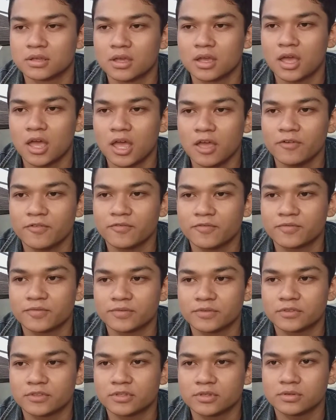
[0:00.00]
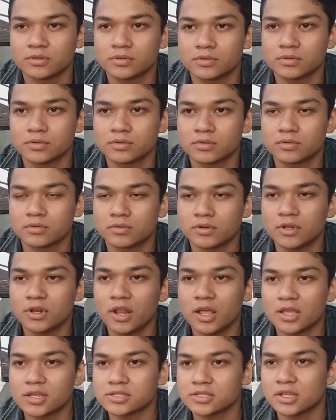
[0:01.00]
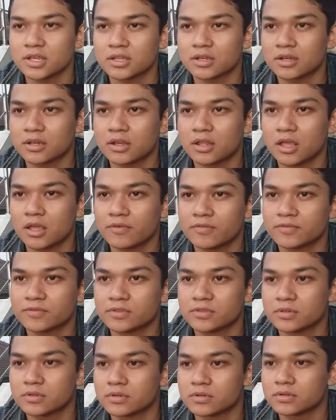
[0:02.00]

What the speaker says: have to realize and have to